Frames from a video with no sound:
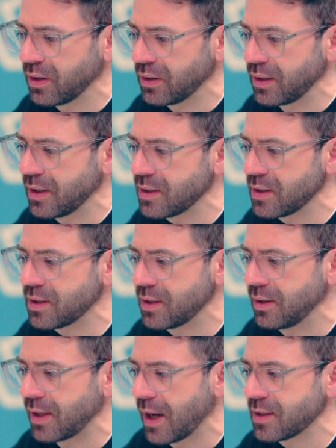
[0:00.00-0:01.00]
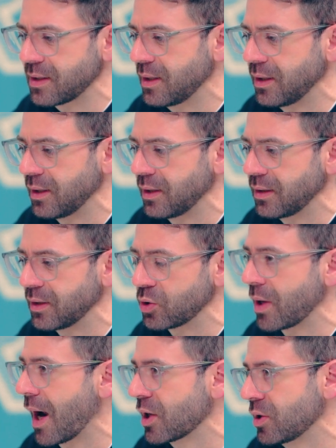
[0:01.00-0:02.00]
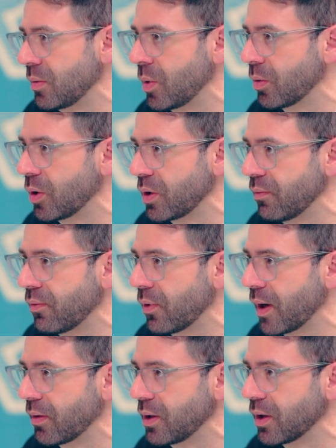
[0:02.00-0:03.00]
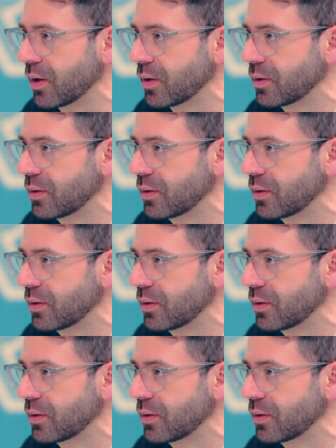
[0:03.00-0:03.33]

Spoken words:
that's the traction we were looking for out here,